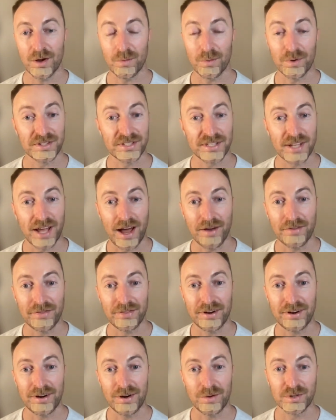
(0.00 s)
what's out
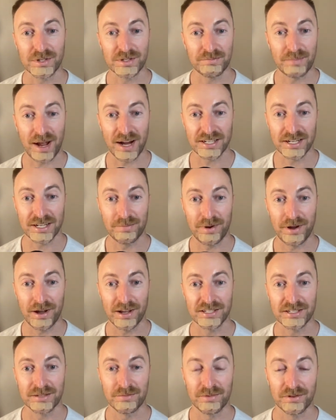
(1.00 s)
there and what's actually
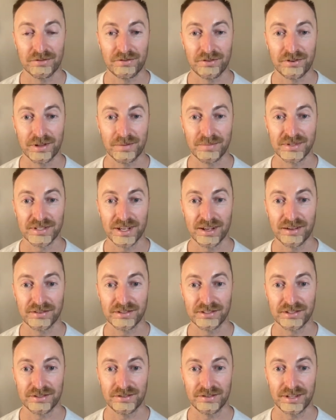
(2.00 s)
possible for
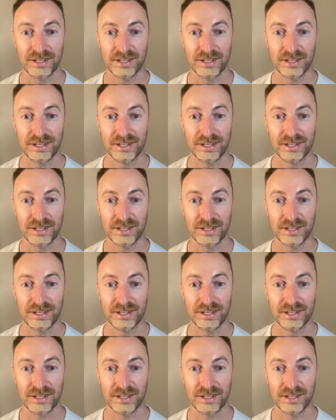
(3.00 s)
themselves too.